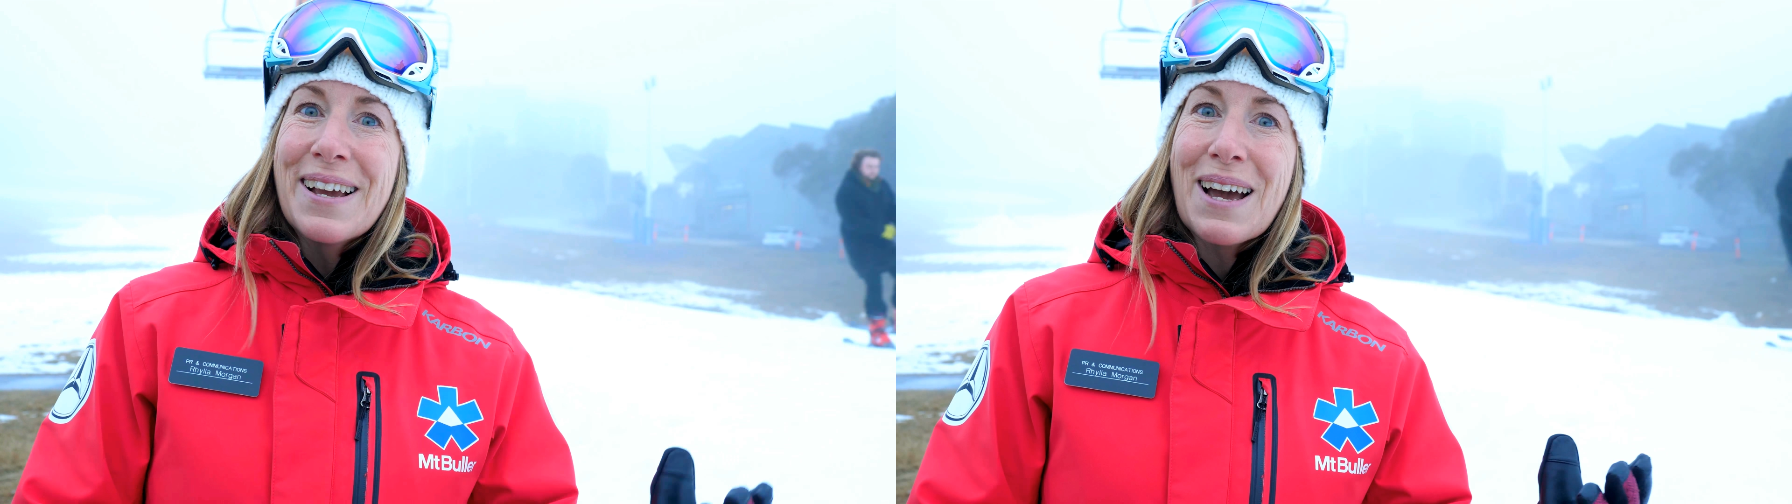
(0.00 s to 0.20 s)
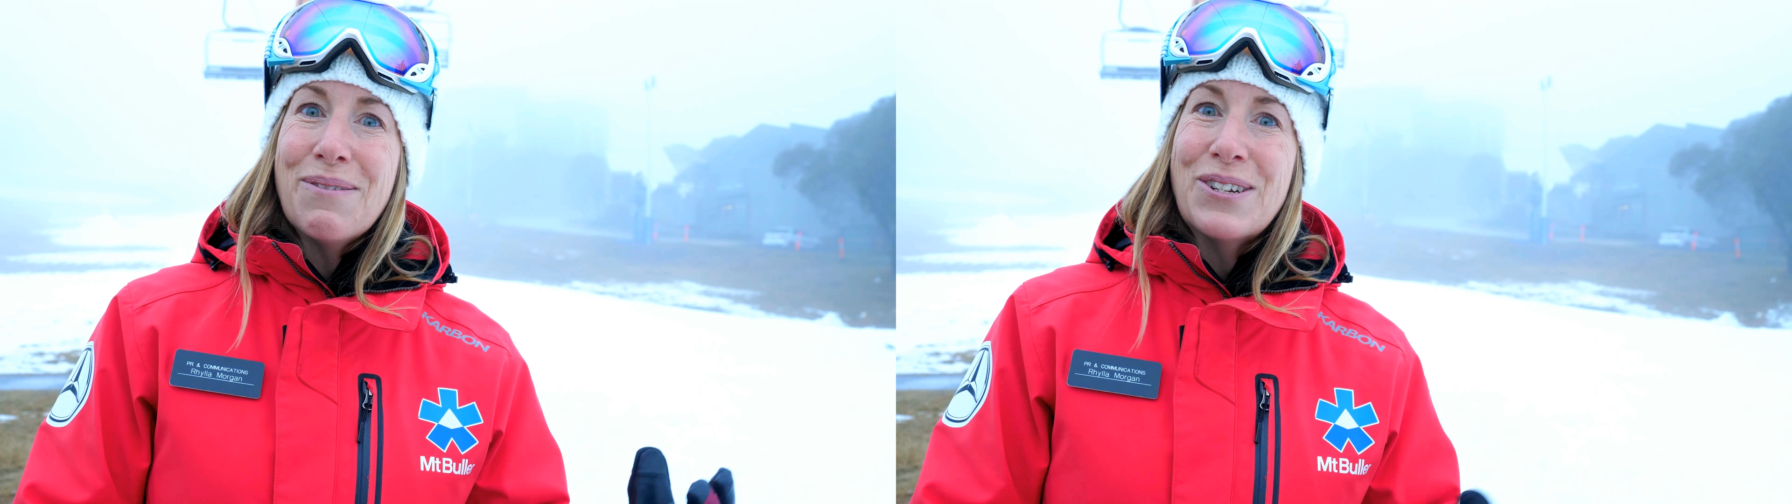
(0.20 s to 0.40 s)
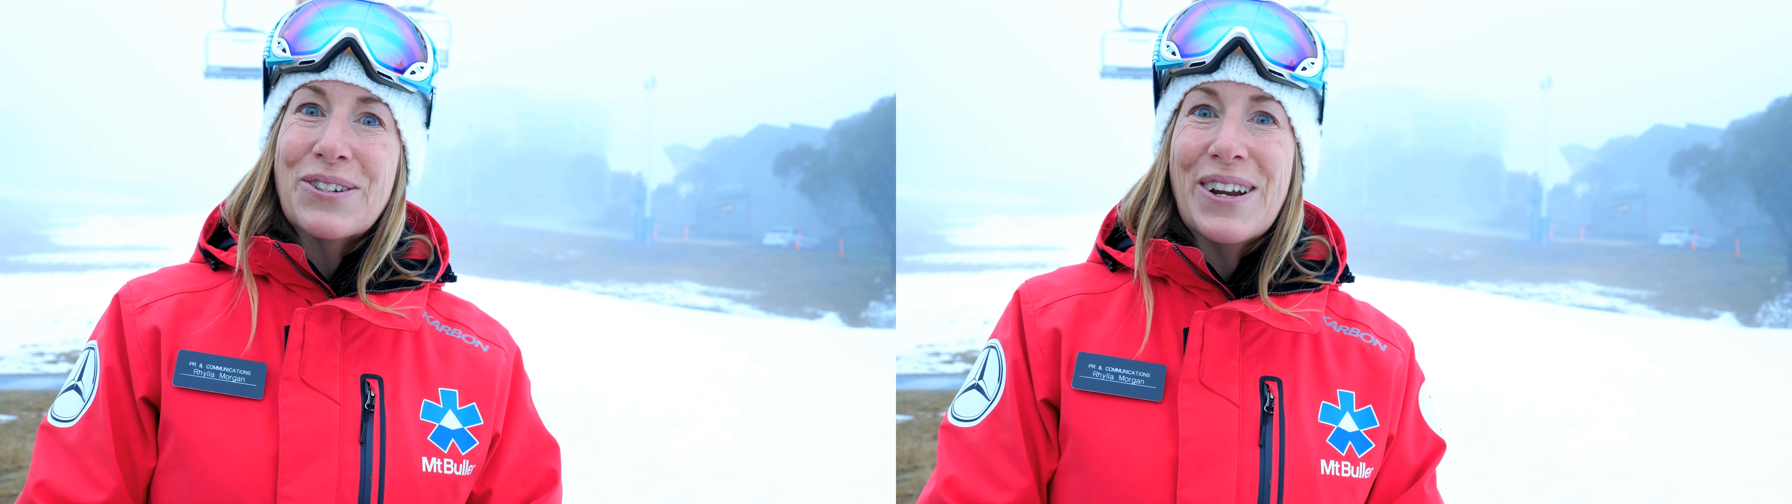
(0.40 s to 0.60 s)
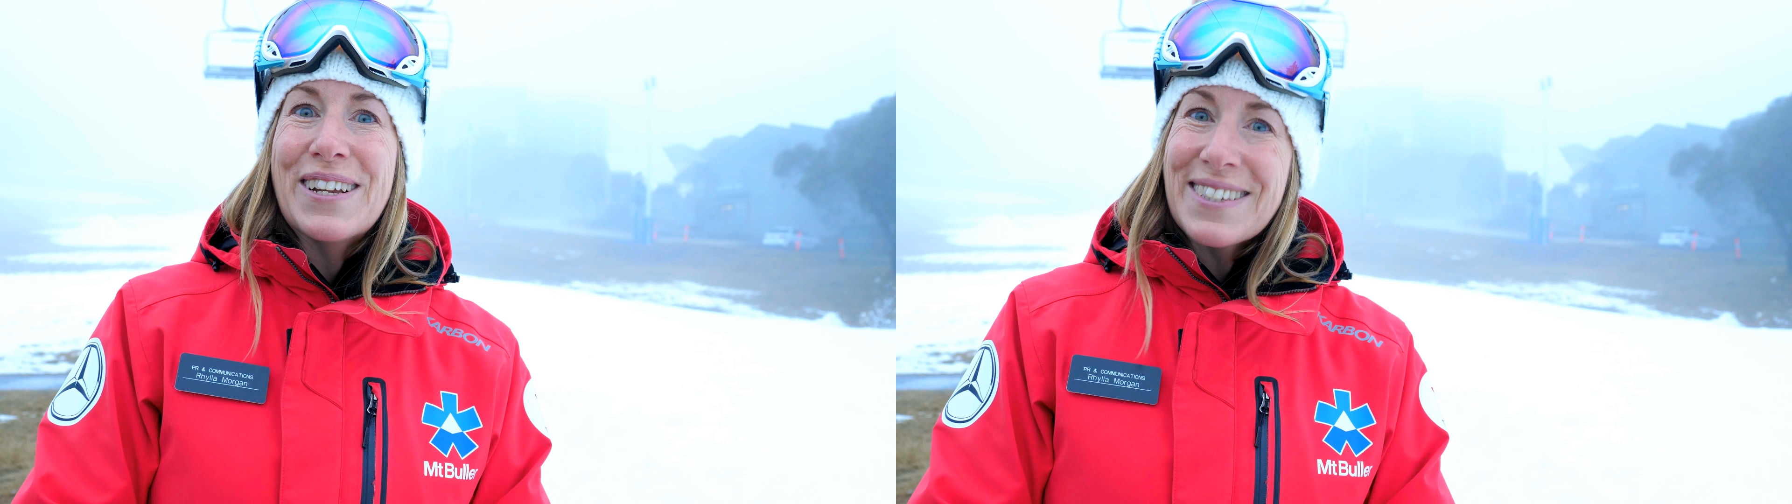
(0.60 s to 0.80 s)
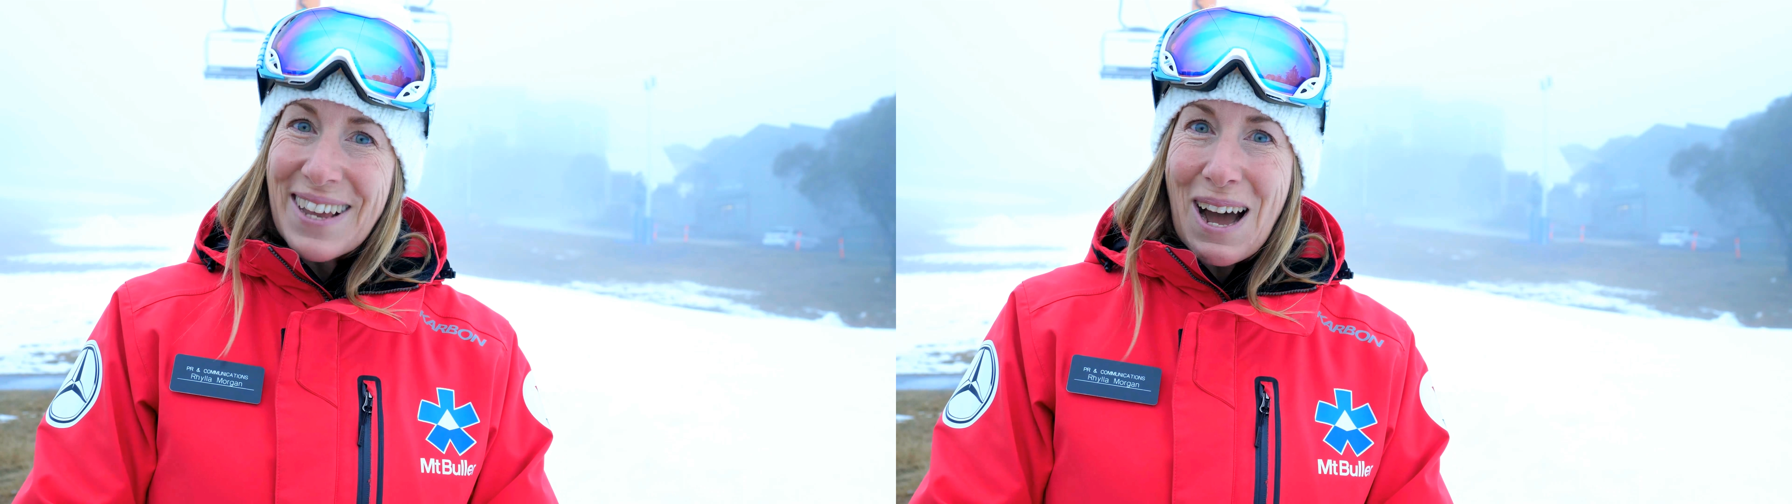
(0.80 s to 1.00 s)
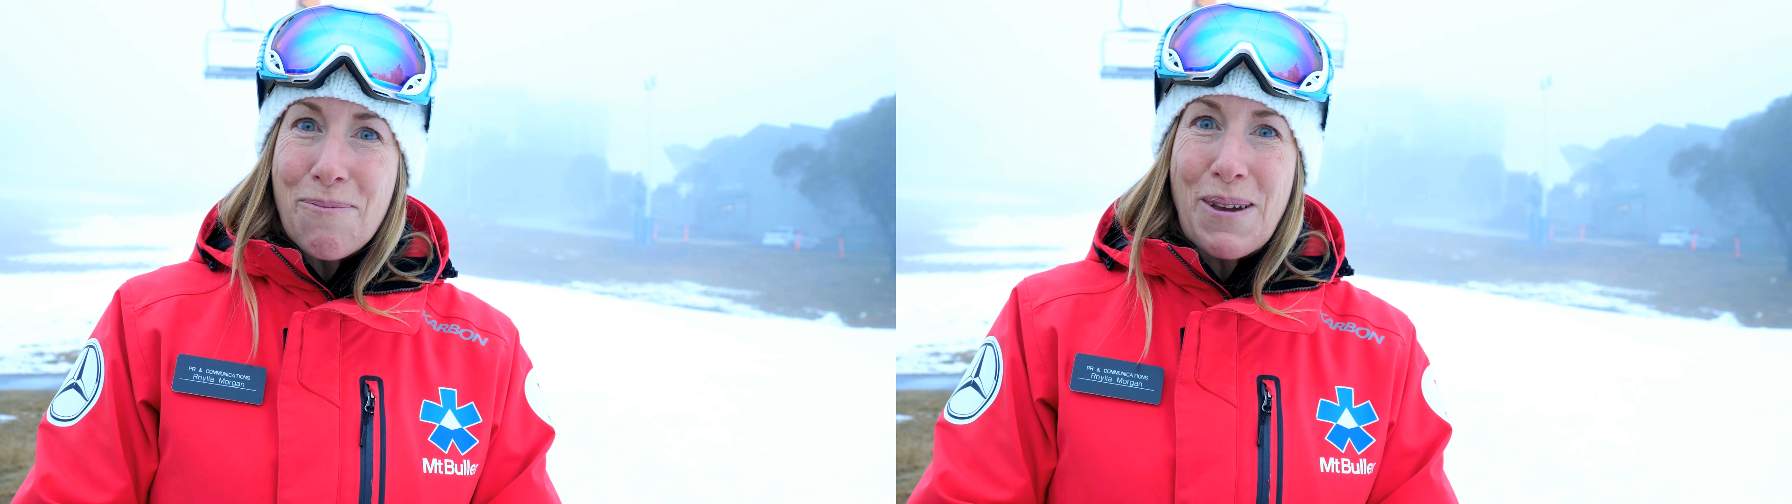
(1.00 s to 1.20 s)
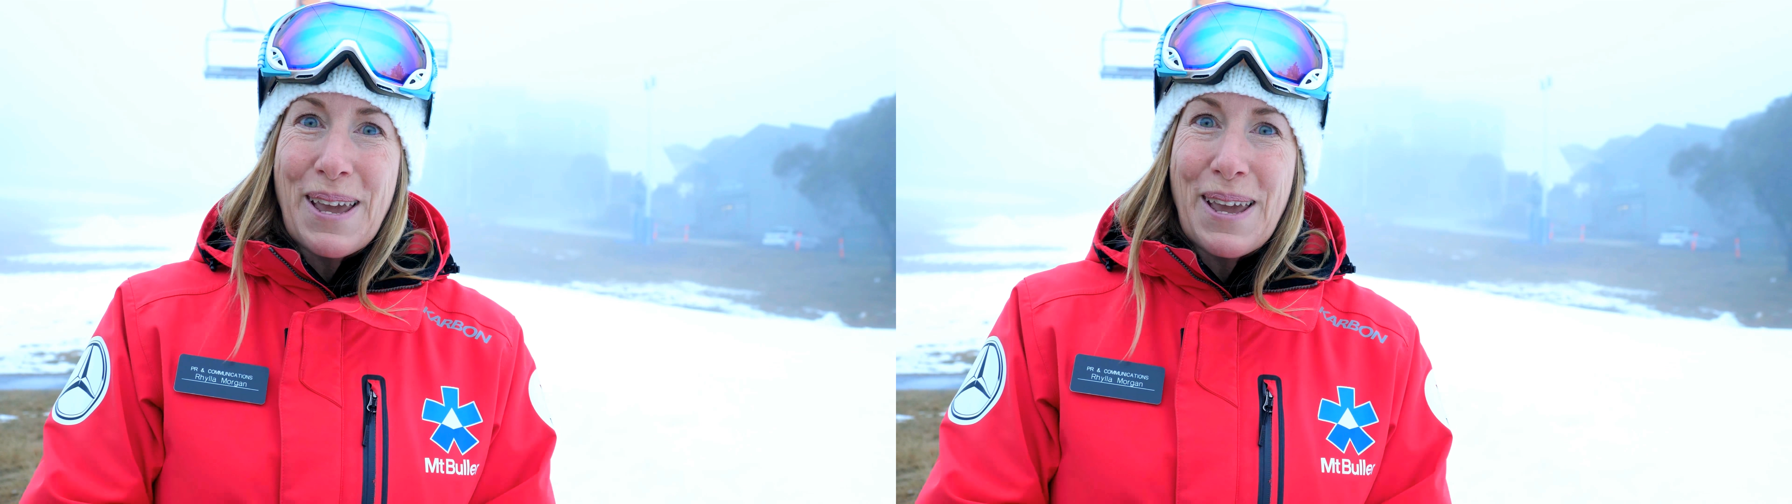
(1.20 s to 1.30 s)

Come and join us up